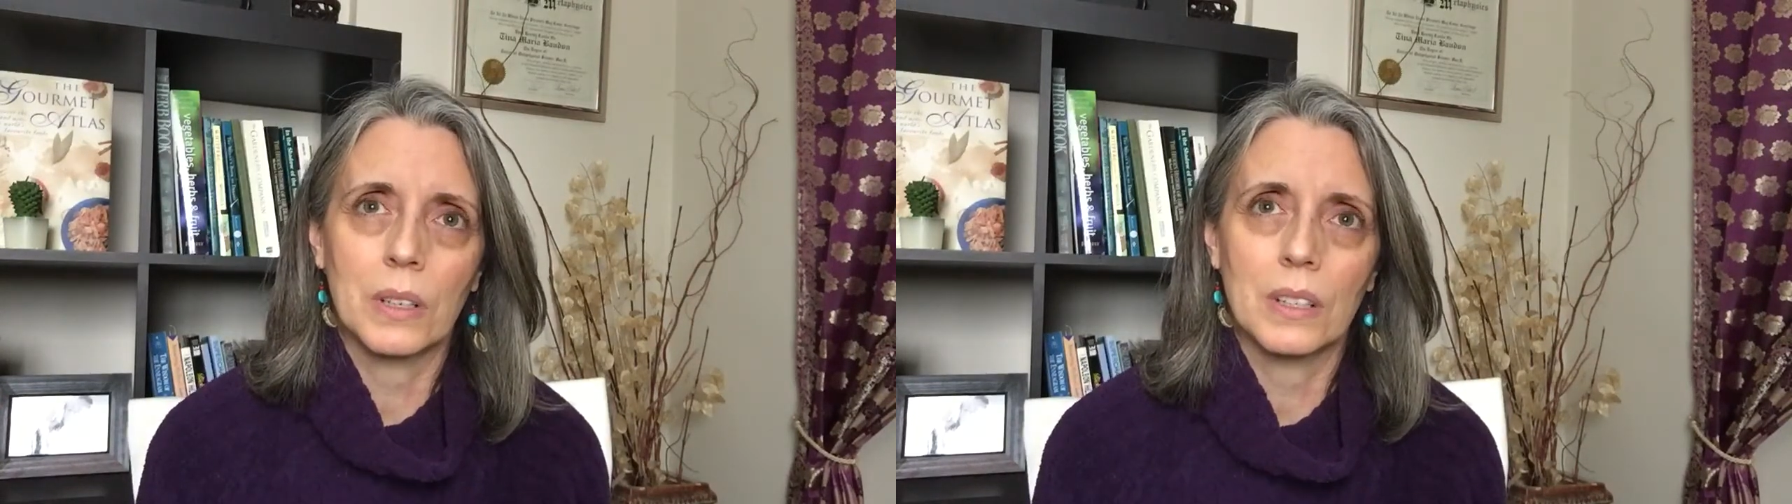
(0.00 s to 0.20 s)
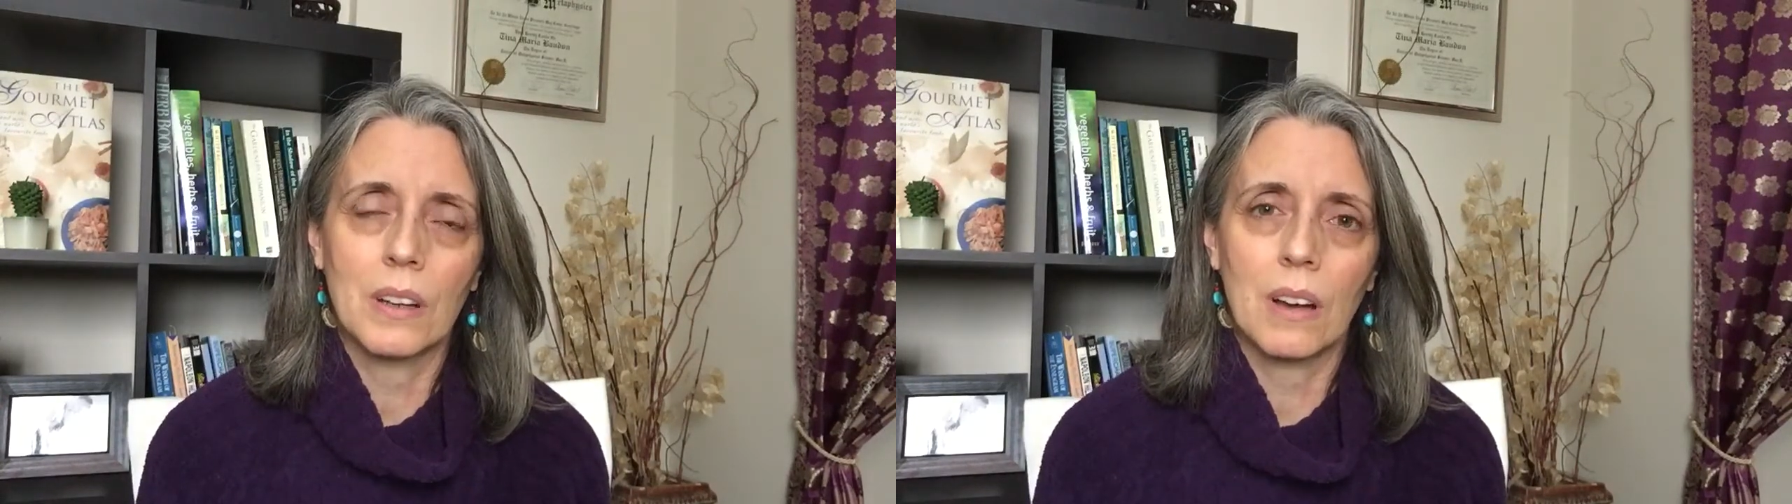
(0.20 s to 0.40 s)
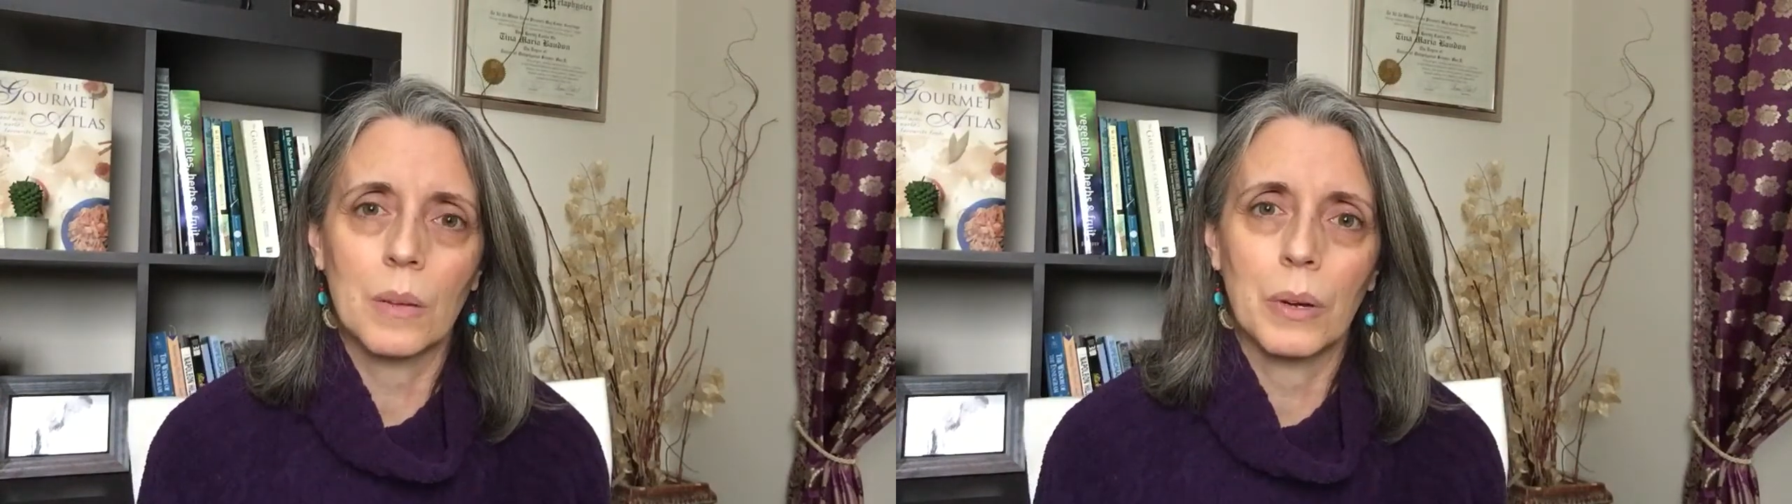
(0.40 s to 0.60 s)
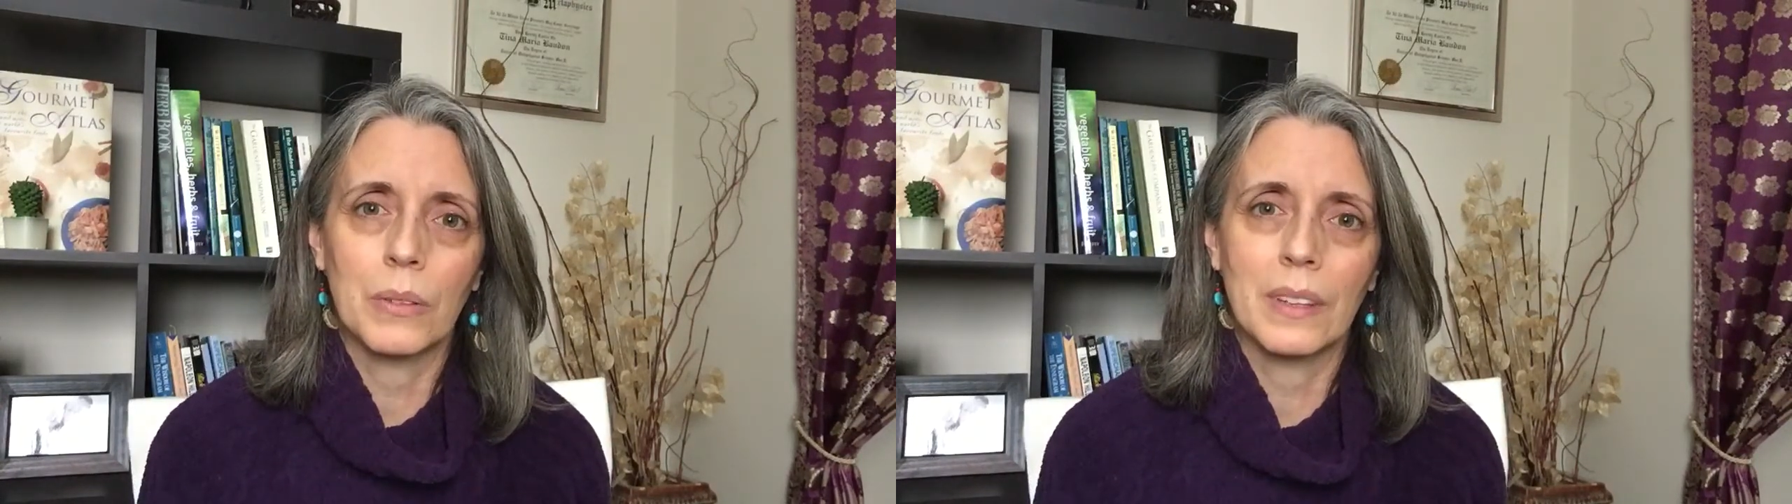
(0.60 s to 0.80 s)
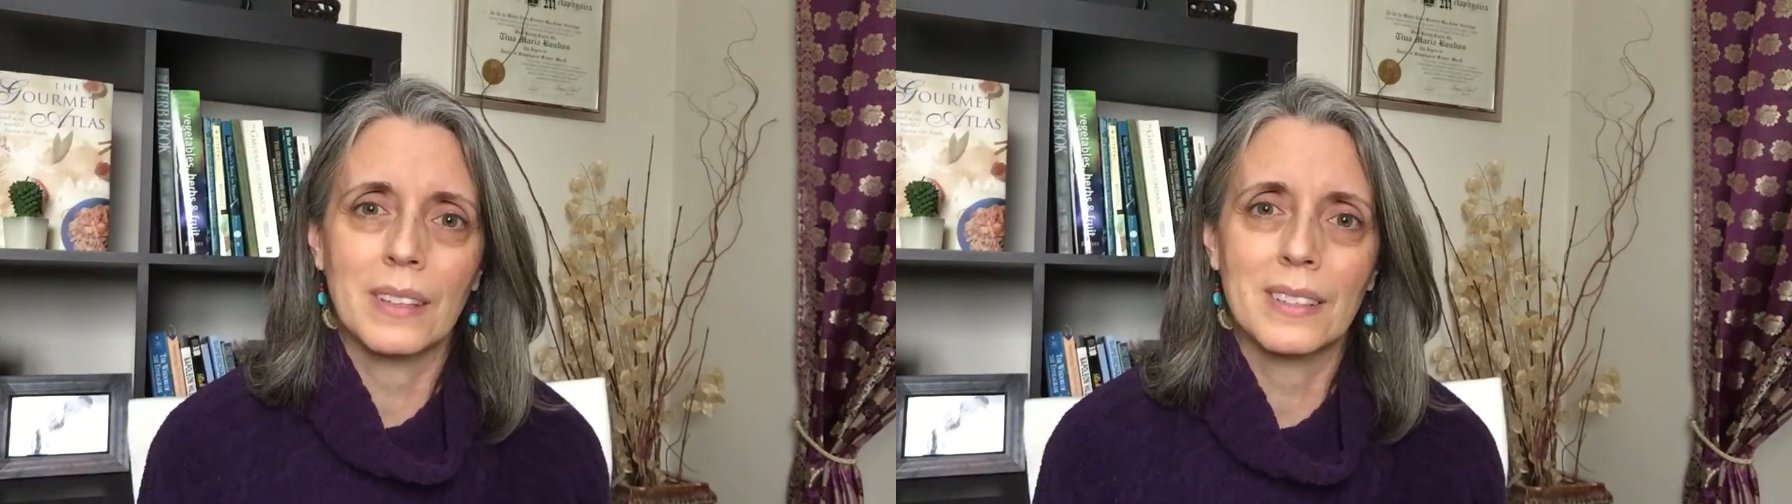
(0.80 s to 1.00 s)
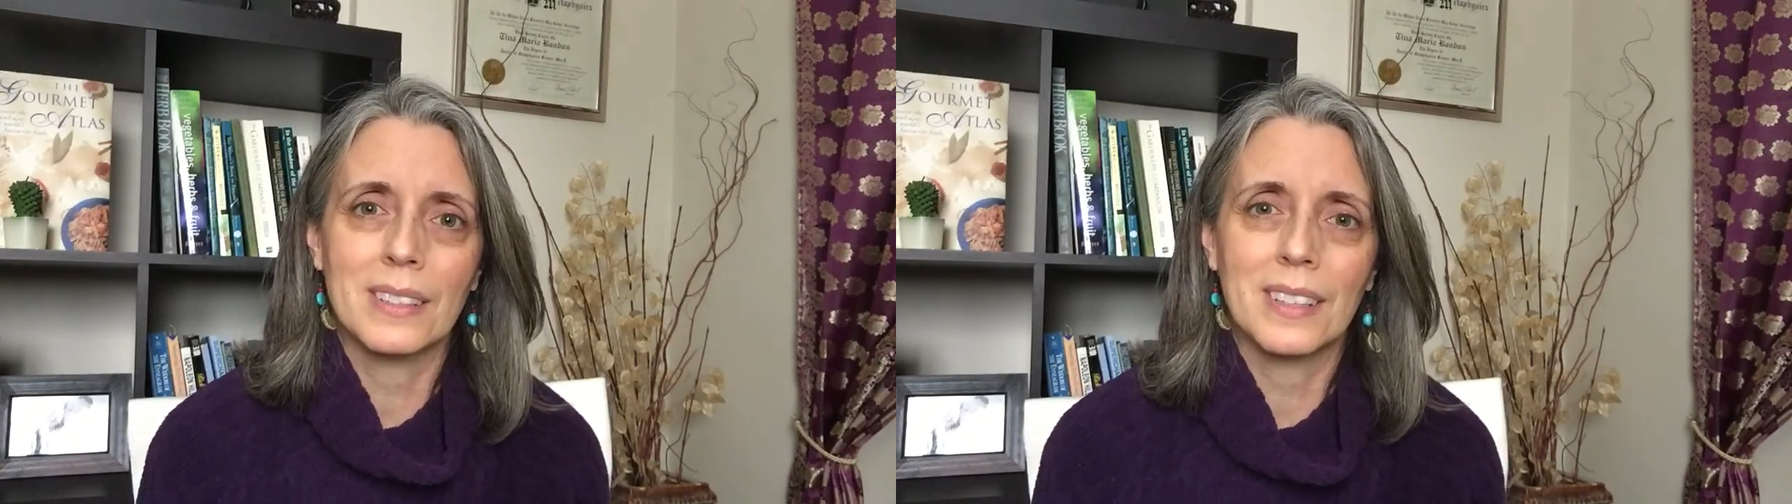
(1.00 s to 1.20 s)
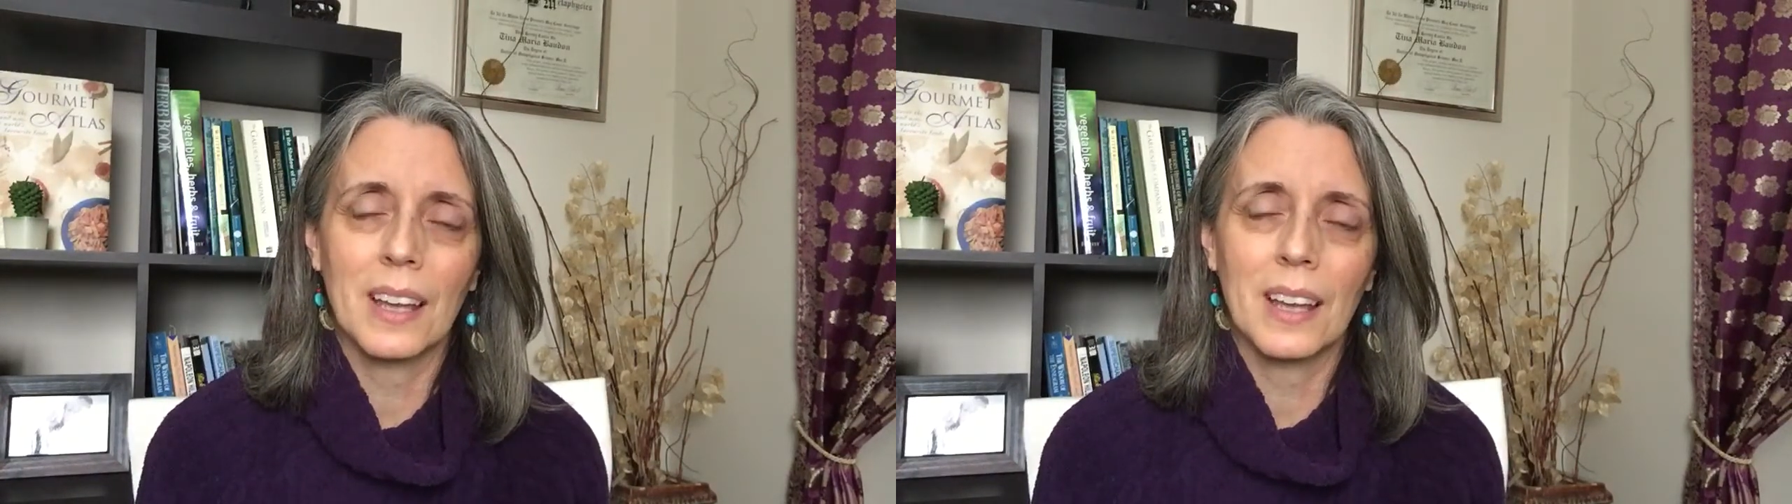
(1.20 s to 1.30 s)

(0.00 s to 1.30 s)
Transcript: want to talk about this.